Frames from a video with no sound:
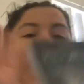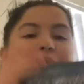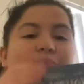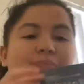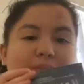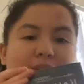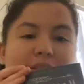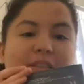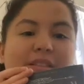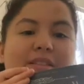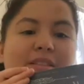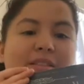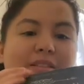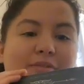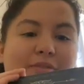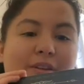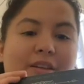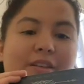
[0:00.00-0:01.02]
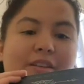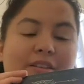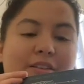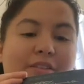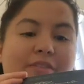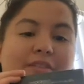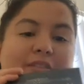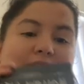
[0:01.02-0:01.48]
this right
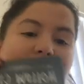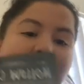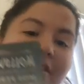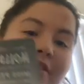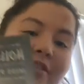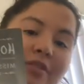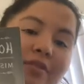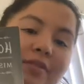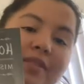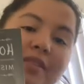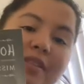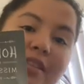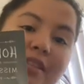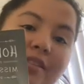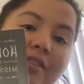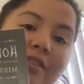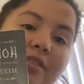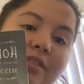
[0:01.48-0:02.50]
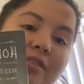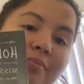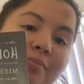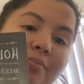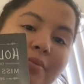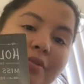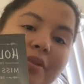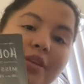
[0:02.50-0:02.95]
here, I know this looks
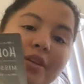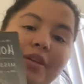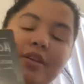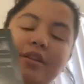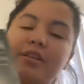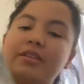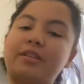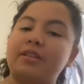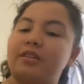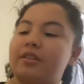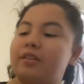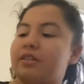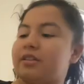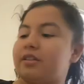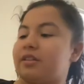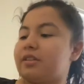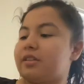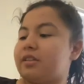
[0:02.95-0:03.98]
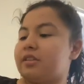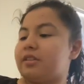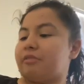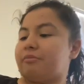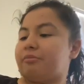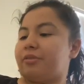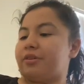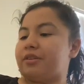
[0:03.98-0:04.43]
pretty
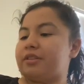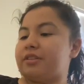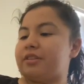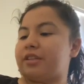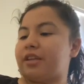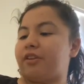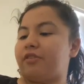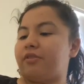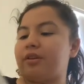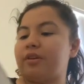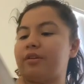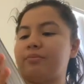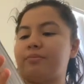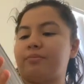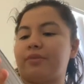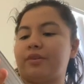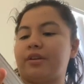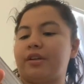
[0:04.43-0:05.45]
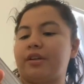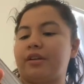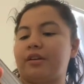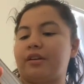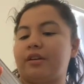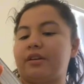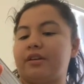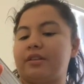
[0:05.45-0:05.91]
scary,
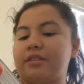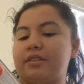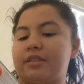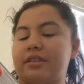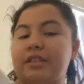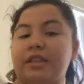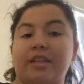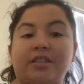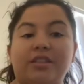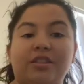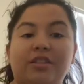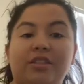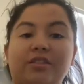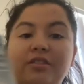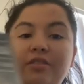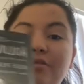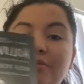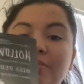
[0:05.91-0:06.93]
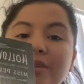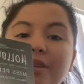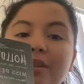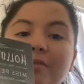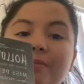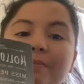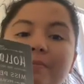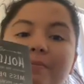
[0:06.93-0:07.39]
pretty sketchy a little bit.